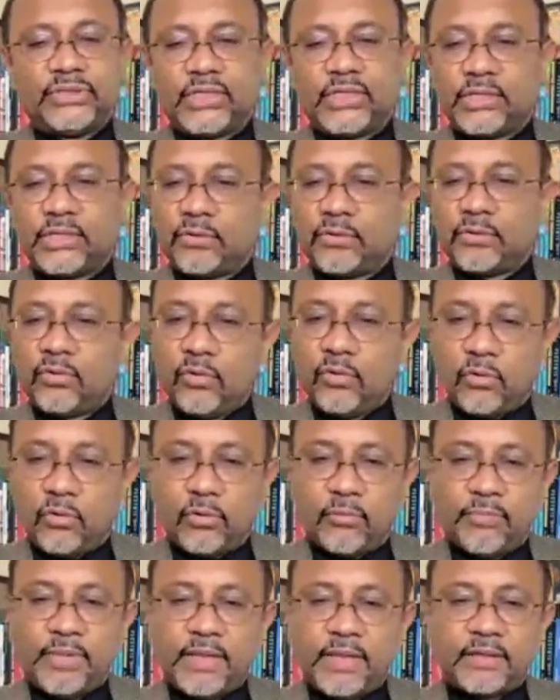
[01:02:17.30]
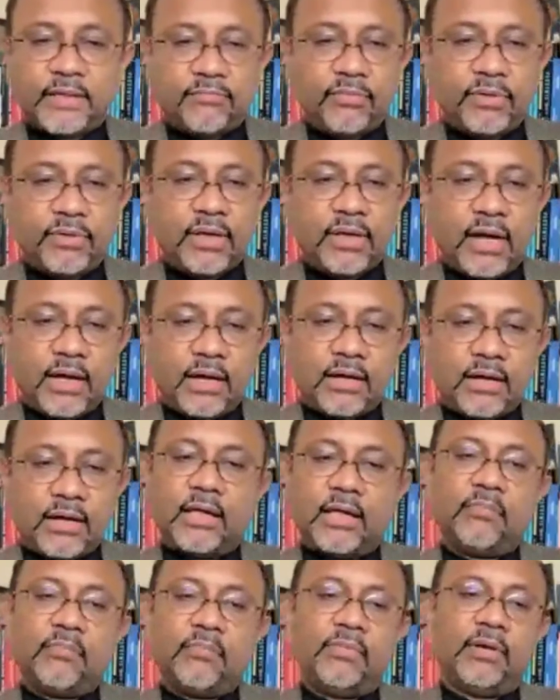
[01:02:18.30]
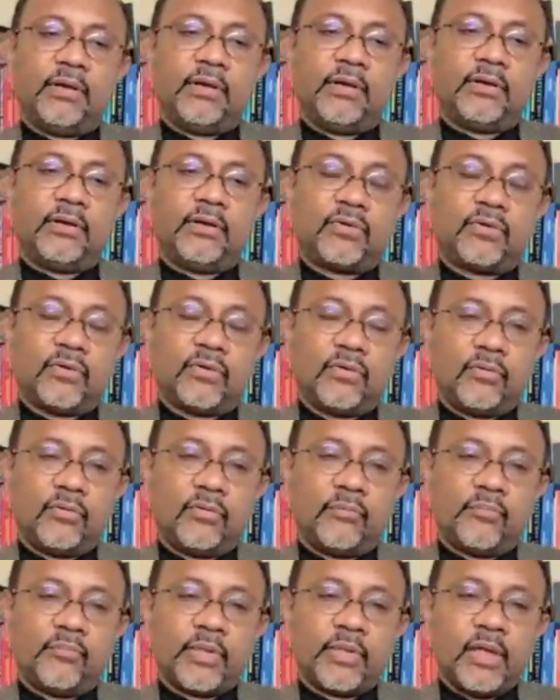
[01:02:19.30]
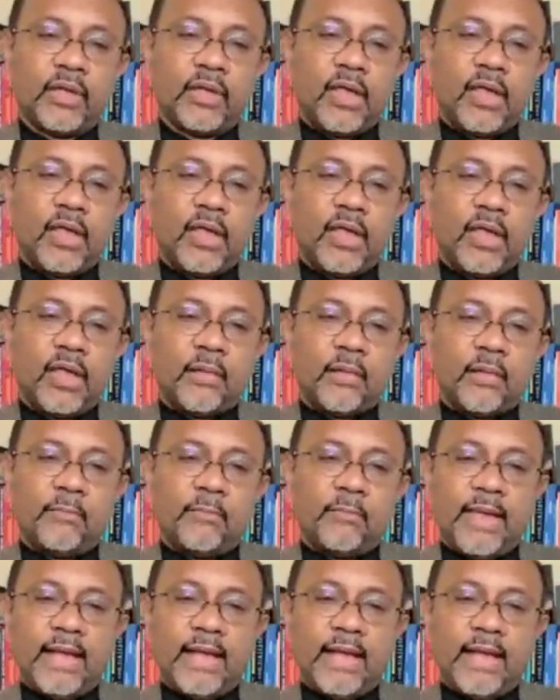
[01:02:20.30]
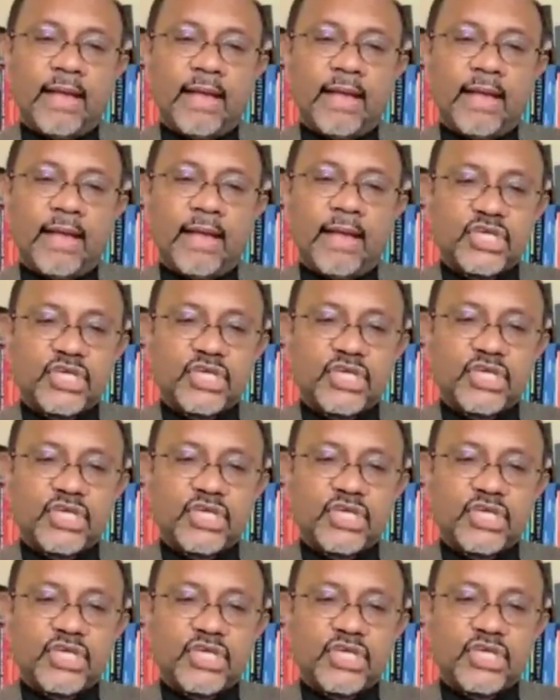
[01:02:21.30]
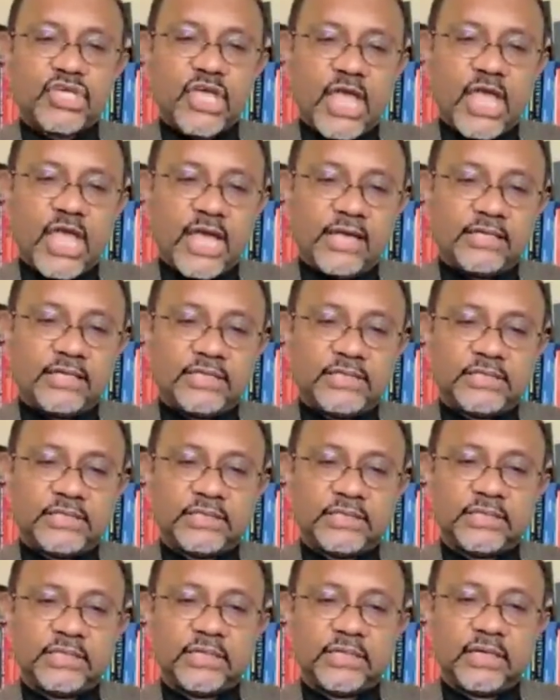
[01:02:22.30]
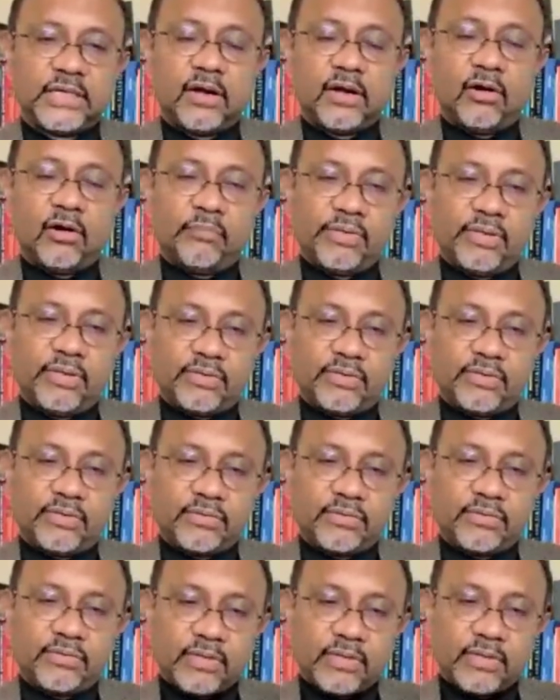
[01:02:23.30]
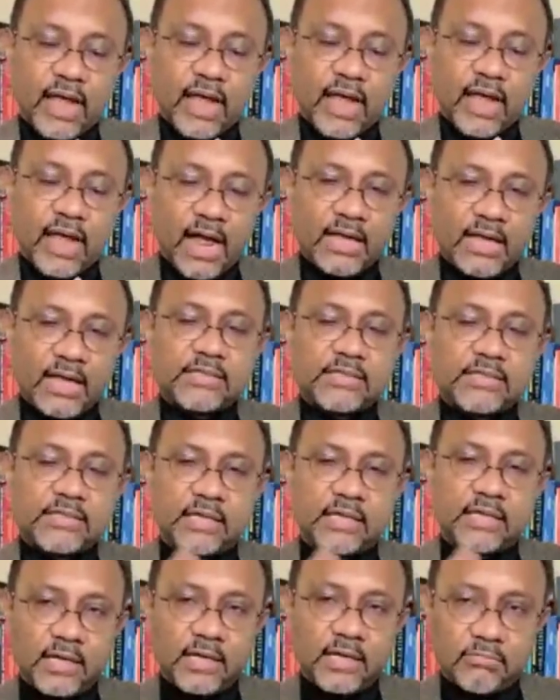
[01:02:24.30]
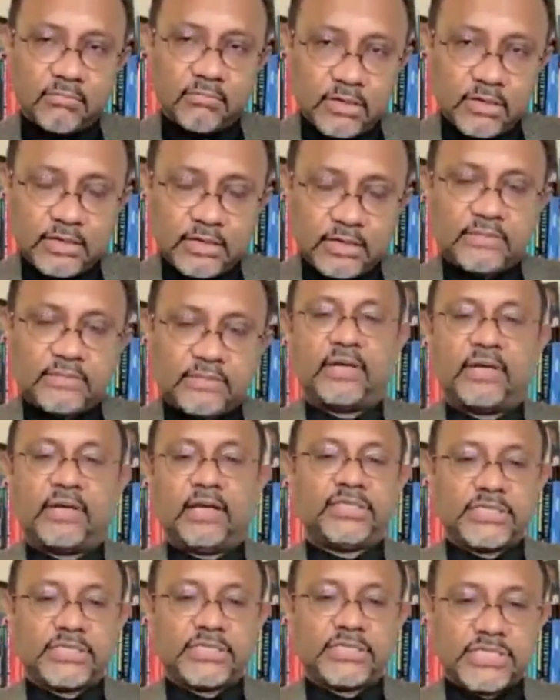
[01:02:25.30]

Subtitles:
And my sincere wish and hope that if we are able to make this change of the science and governance relationship,